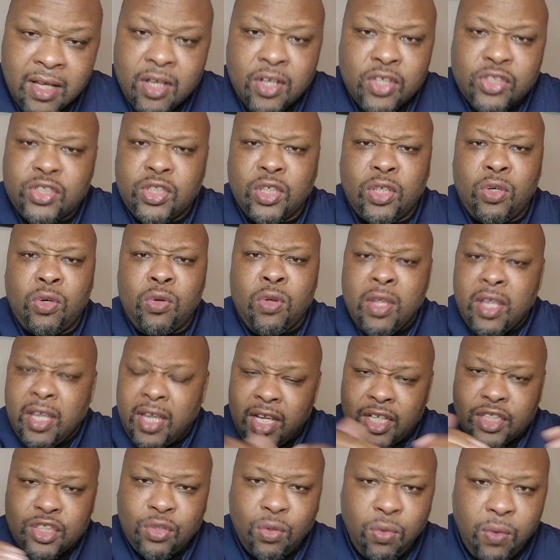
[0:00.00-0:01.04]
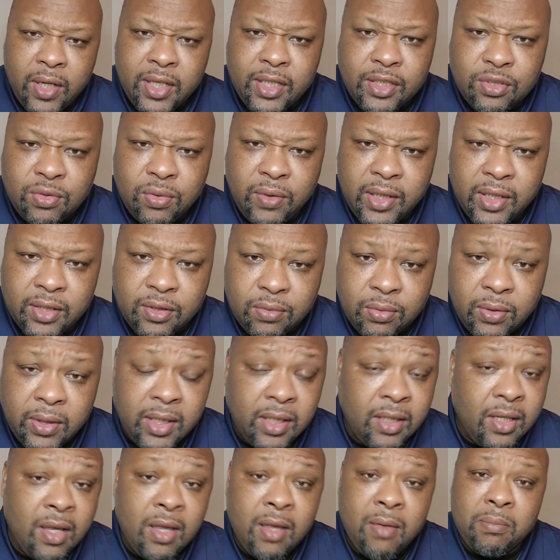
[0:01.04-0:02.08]
So in
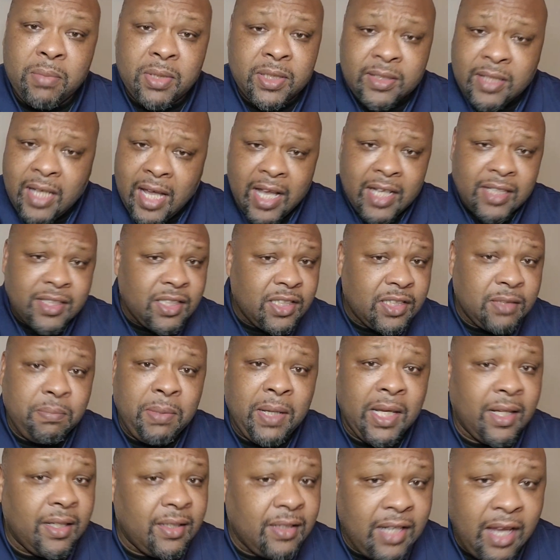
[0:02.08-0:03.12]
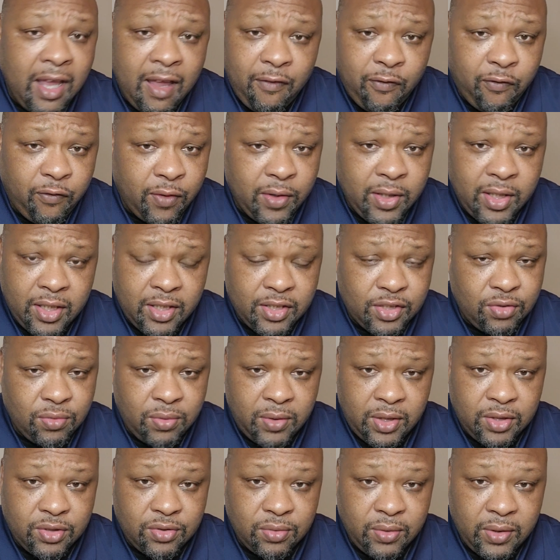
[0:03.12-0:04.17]
2023, besides just being debt free in
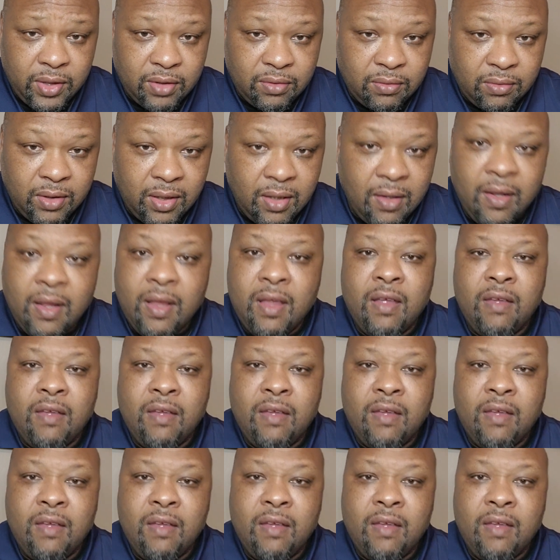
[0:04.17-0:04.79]
2023,